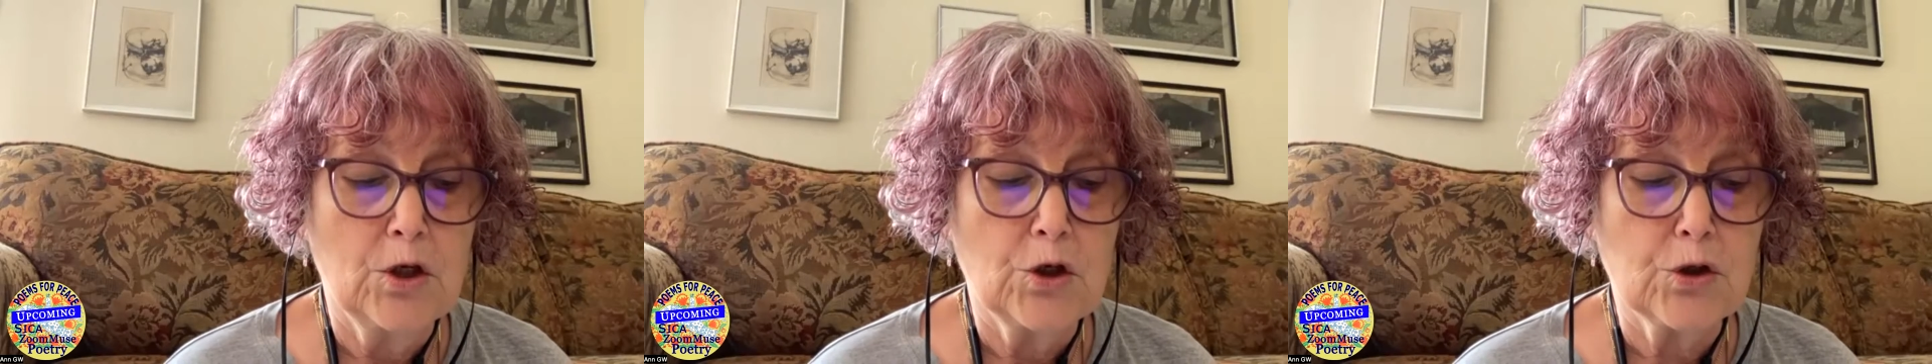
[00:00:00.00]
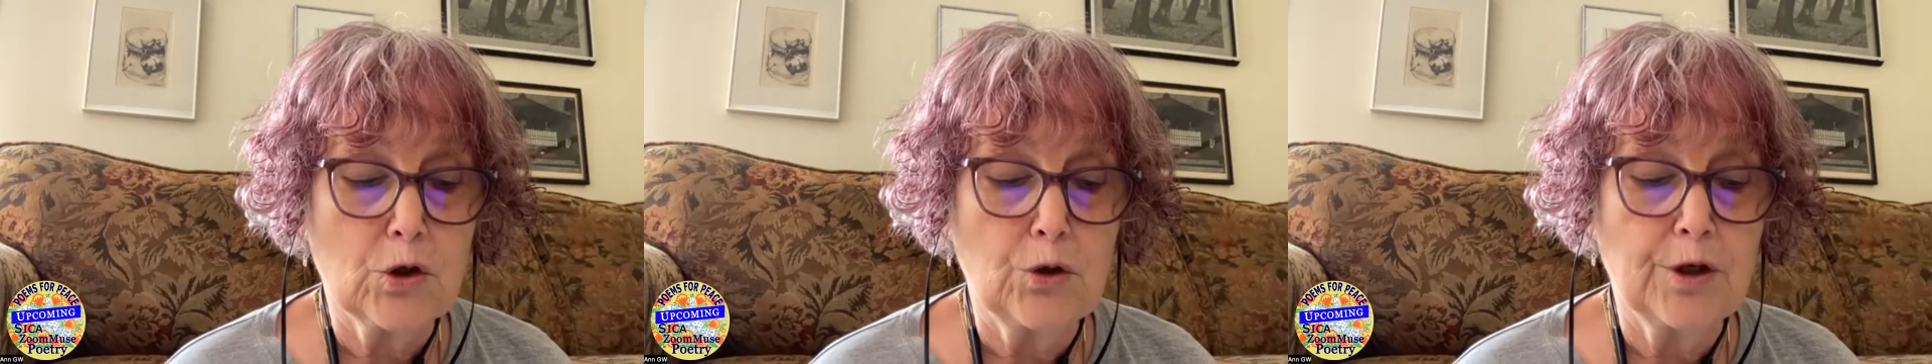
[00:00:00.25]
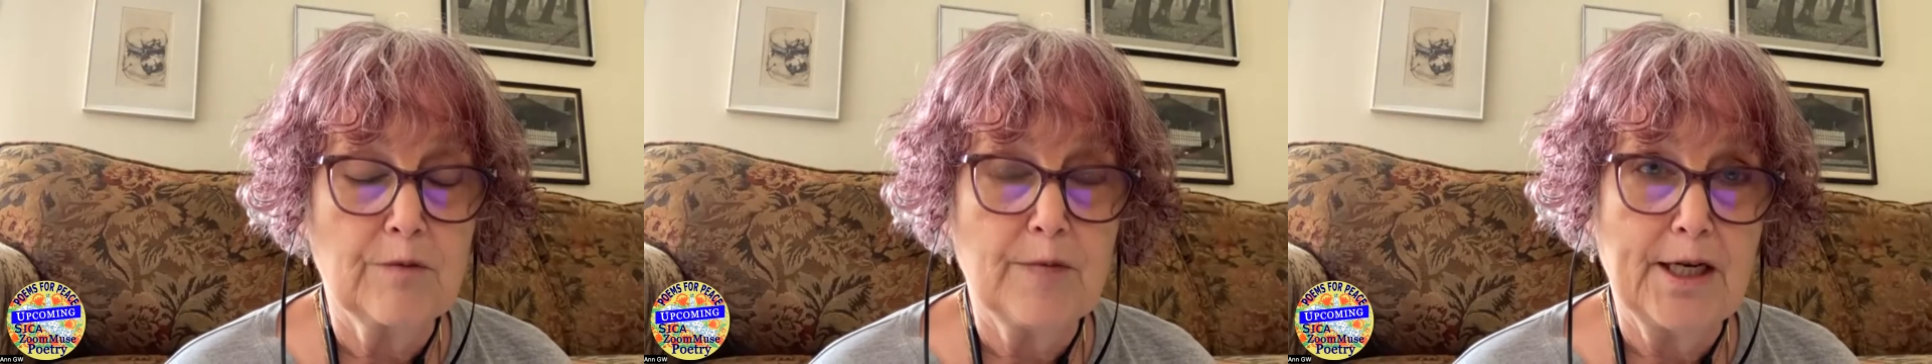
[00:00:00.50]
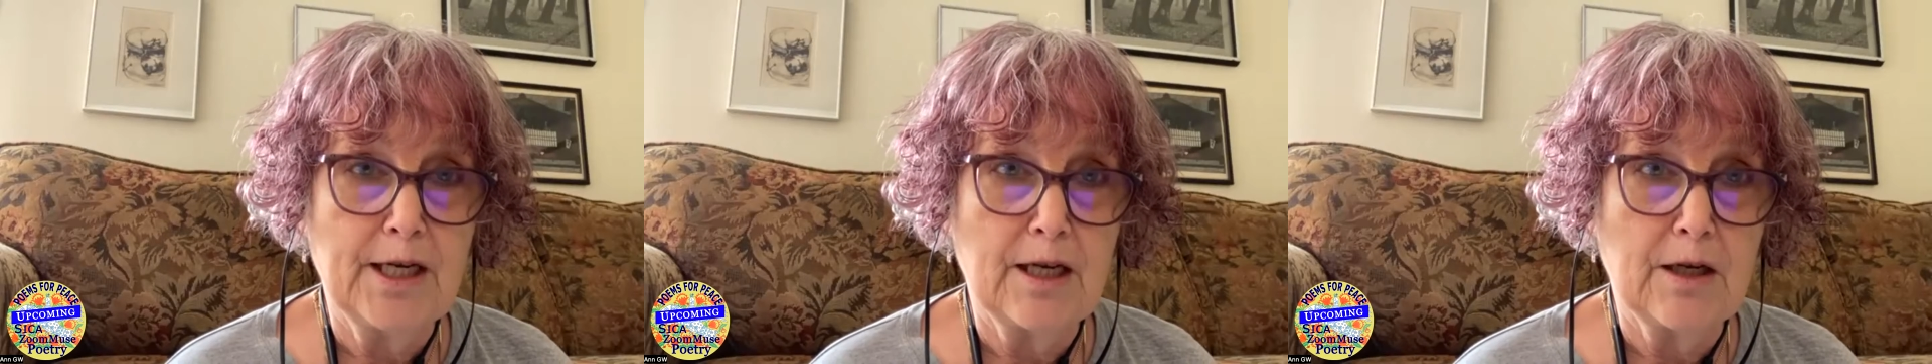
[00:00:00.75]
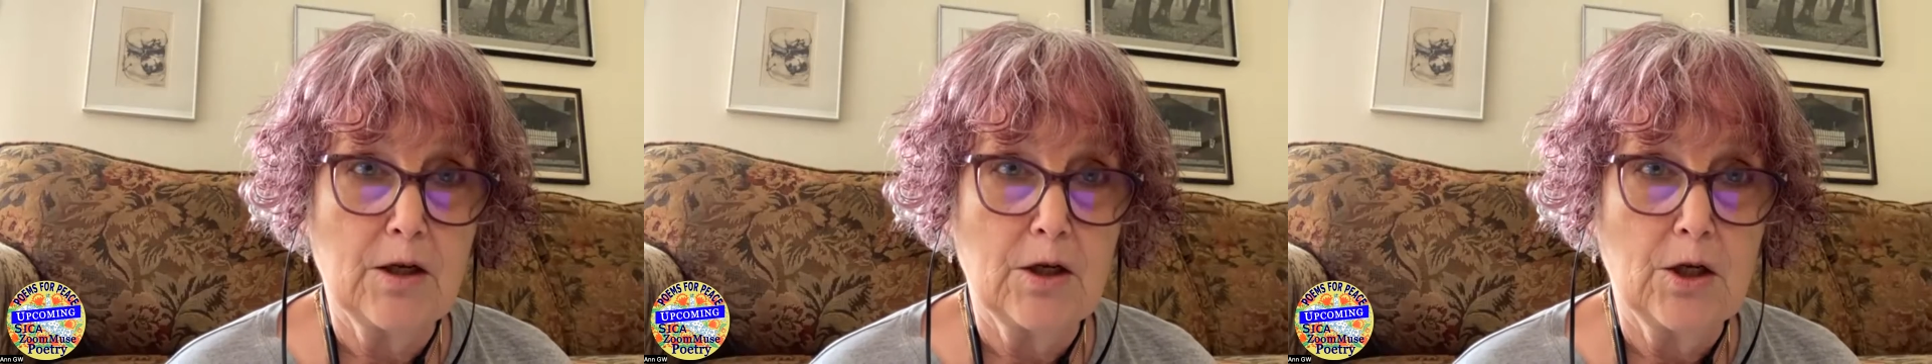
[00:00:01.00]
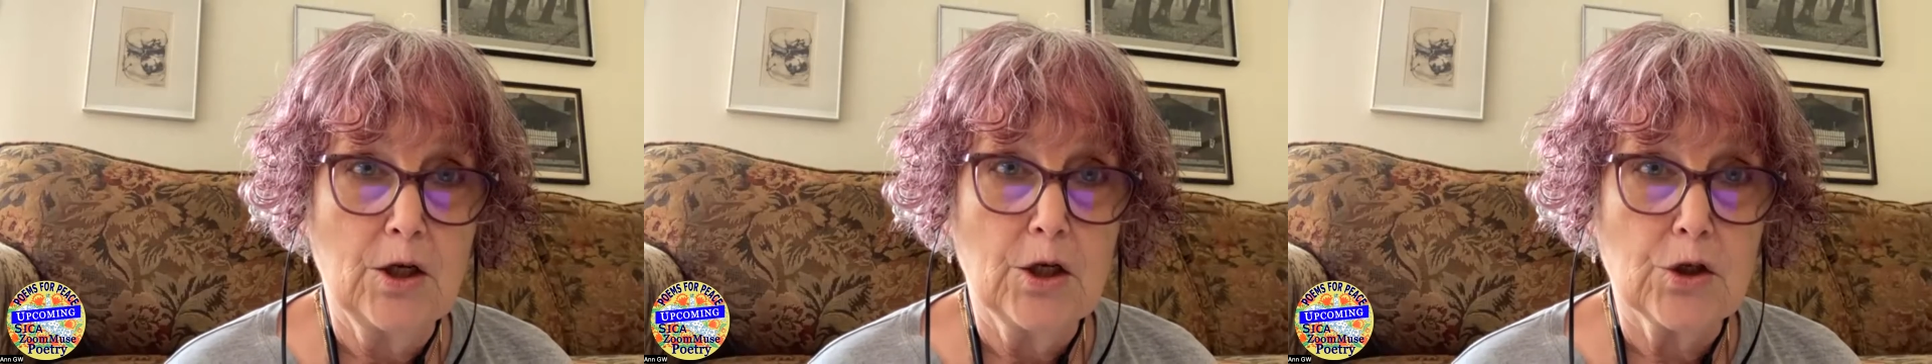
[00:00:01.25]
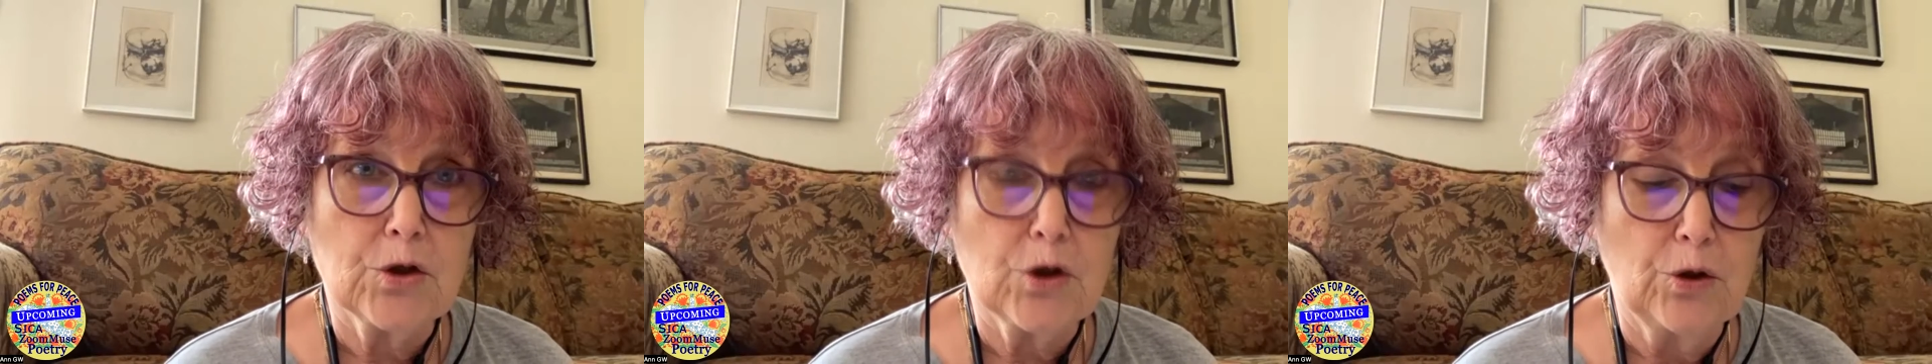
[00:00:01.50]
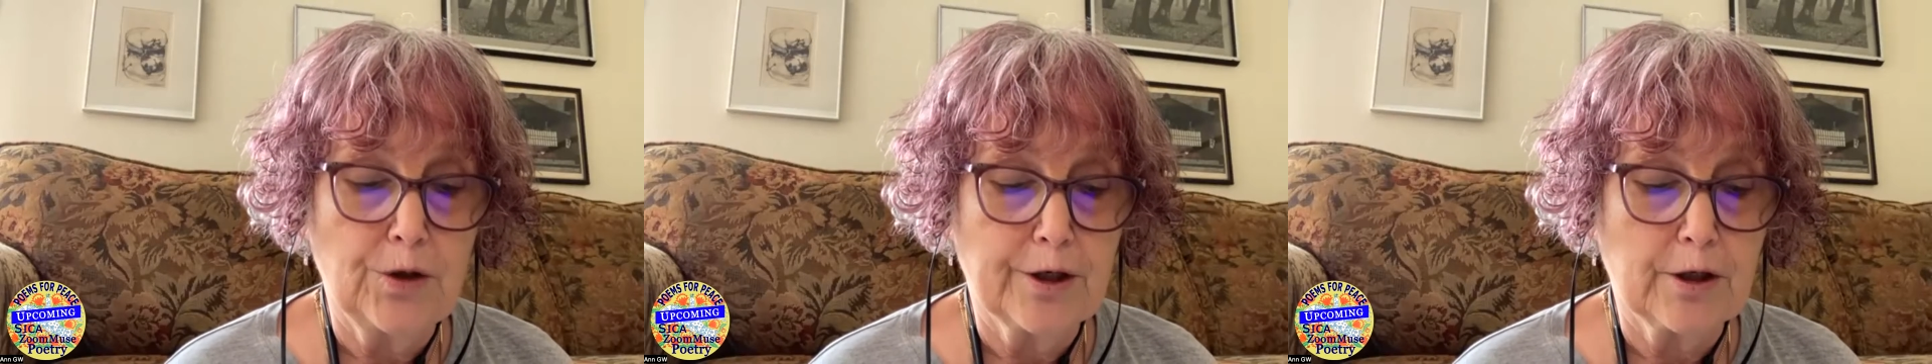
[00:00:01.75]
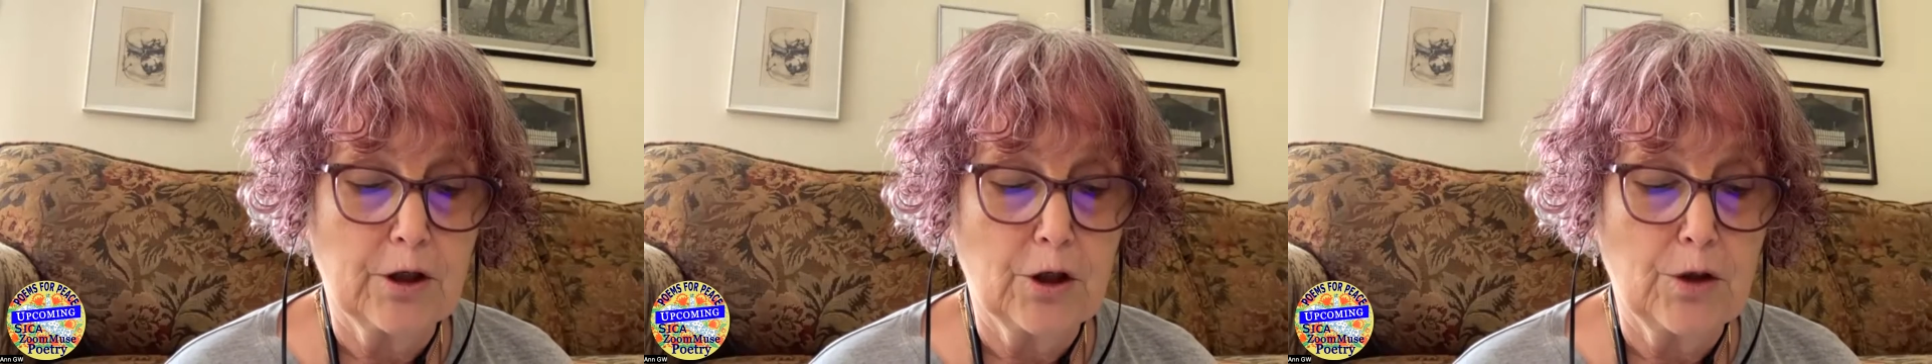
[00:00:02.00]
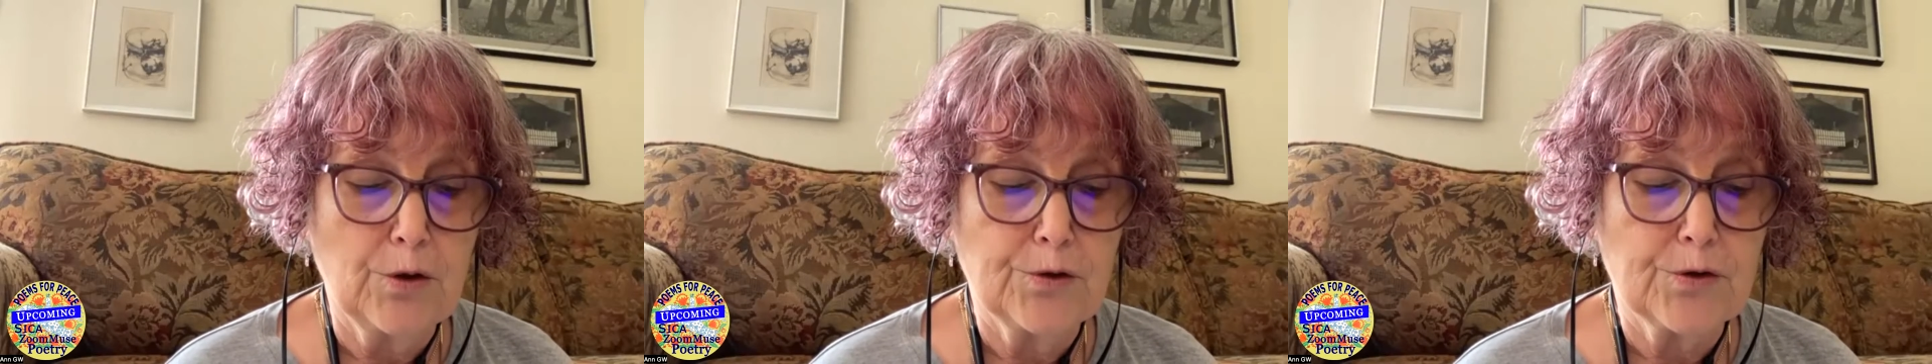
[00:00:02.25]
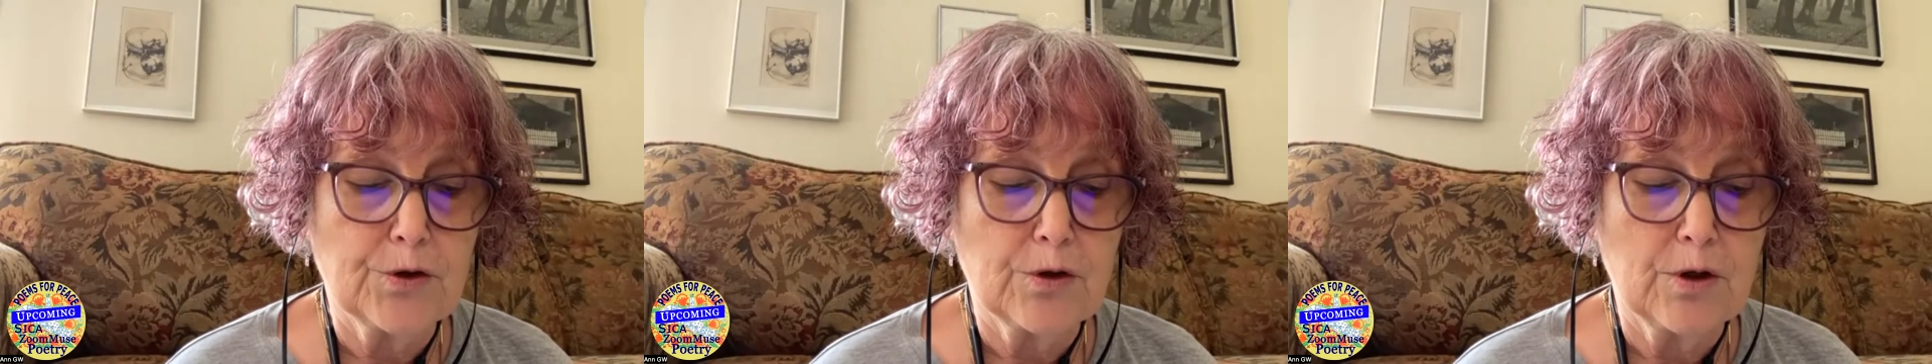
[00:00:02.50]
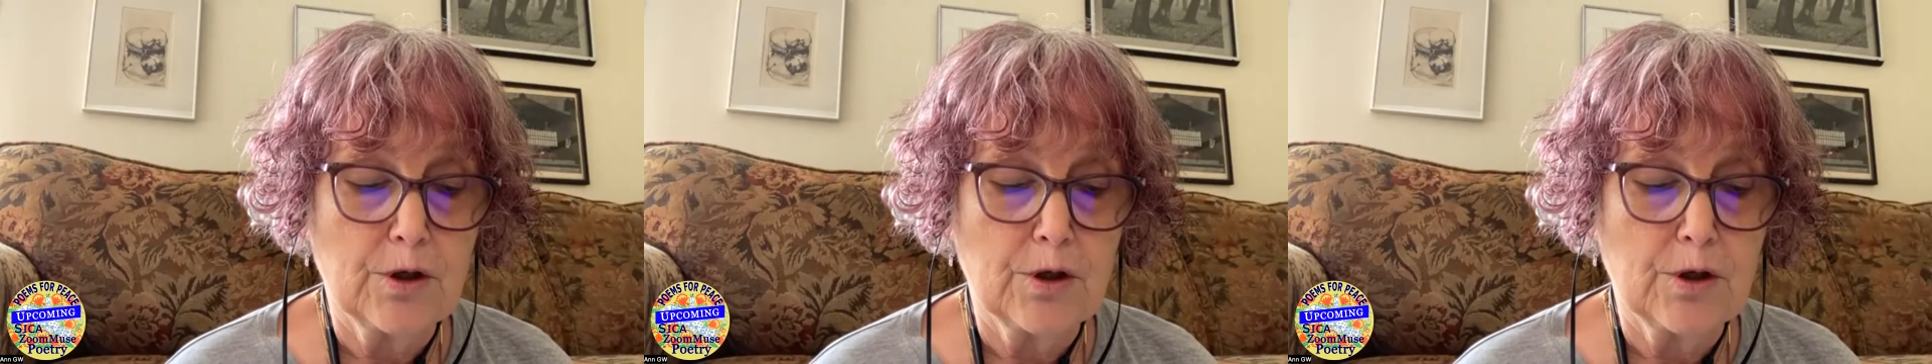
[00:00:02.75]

stole their money, stole their clothes,